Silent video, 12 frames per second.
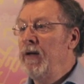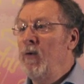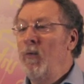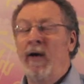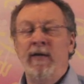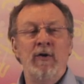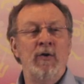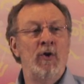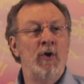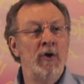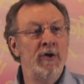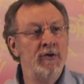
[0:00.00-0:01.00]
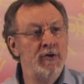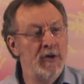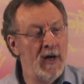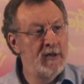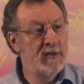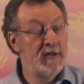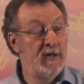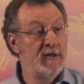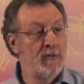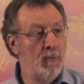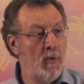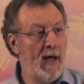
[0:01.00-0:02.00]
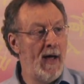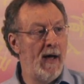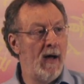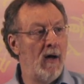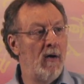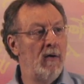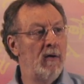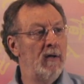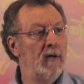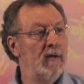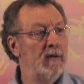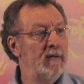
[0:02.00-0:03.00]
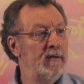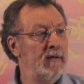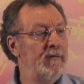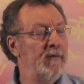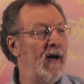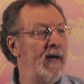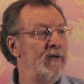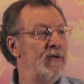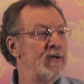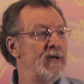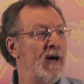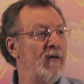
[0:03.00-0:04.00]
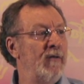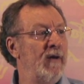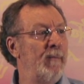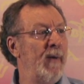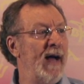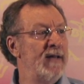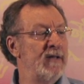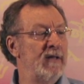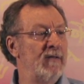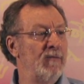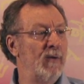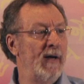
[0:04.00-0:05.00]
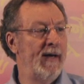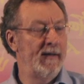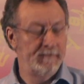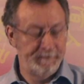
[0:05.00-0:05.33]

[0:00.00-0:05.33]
when you could just as well define yourself in a positive way.